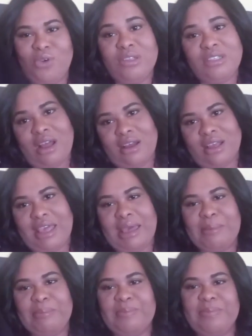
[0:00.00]
or stocking
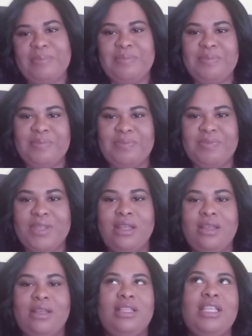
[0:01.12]
cap.
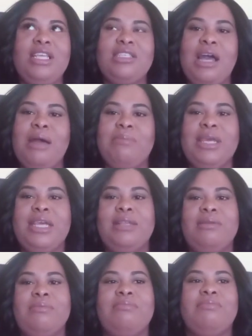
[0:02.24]
These come
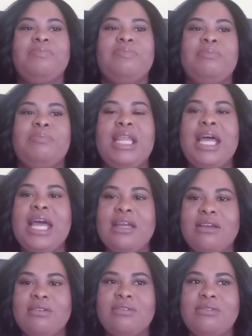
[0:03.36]
in black,
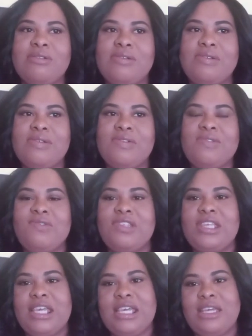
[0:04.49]

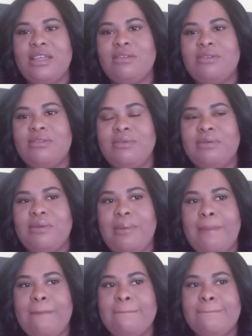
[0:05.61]
tan,
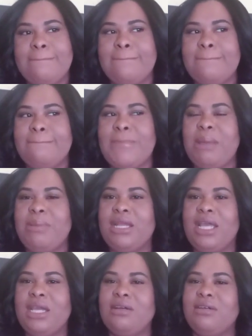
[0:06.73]
maybe
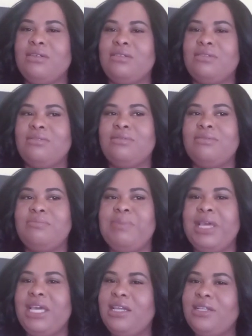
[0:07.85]
like a
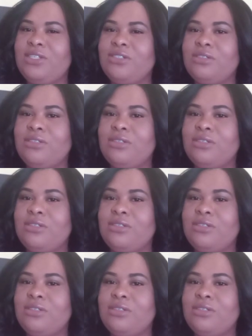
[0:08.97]
beige,